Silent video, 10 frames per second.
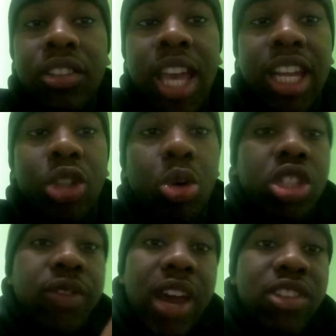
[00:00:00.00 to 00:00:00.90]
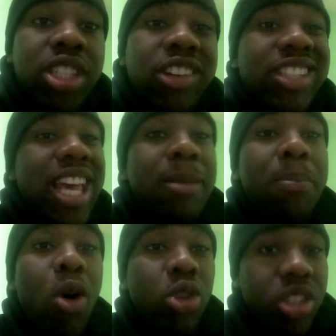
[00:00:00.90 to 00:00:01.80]
heading towards Survivor Series and
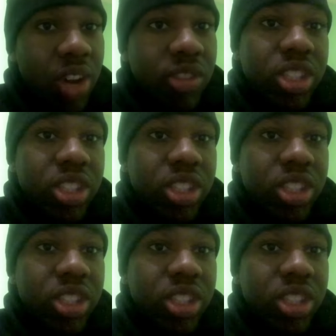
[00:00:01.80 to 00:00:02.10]
post Survivor